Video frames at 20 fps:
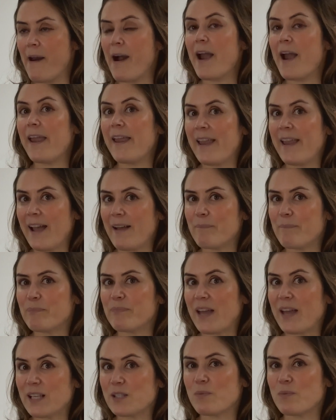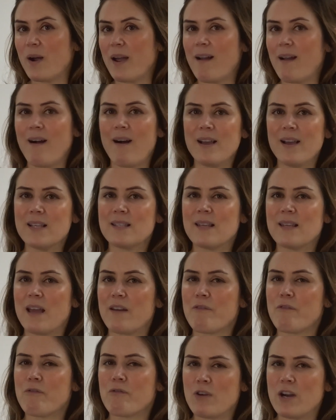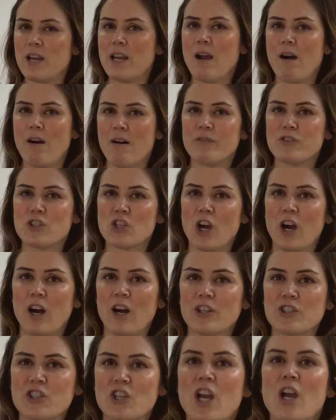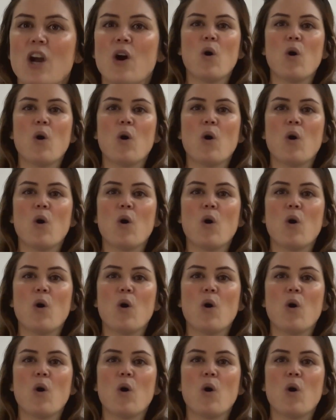Yeah, that's right, I said free of charge.